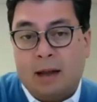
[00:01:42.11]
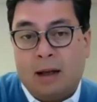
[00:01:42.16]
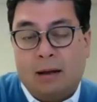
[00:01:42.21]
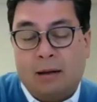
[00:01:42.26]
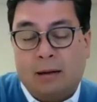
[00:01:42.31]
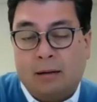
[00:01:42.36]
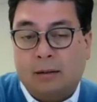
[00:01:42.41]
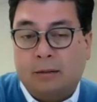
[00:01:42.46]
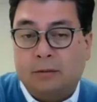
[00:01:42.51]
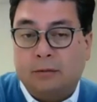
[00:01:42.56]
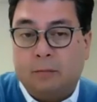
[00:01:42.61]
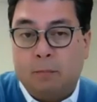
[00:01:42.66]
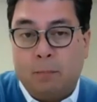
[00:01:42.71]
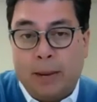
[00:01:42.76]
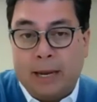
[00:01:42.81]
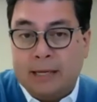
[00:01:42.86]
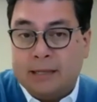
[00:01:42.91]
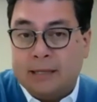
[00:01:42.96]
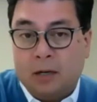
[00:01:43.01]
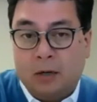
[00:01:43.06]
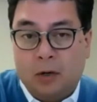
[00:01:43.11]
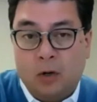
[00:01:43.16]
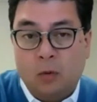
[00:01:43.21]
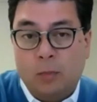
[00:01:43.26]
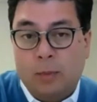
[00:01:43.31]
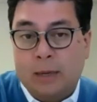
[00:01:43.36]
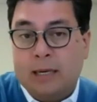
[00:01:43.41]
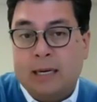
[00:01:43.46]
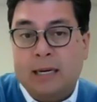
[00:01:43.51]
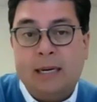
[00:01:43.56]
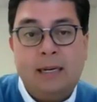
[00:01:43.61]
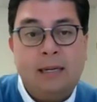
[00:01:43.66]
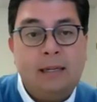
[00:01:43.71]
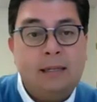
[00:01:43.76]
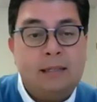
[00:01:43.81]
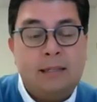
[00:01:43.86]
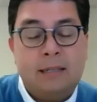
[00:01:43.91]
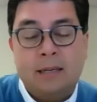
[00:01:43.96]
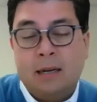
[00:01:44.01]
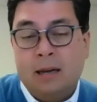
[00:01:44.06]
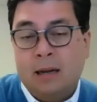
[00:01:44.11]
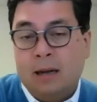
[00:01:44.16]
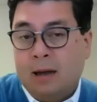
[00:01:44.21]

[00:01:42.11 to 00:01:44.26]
of basic human needs,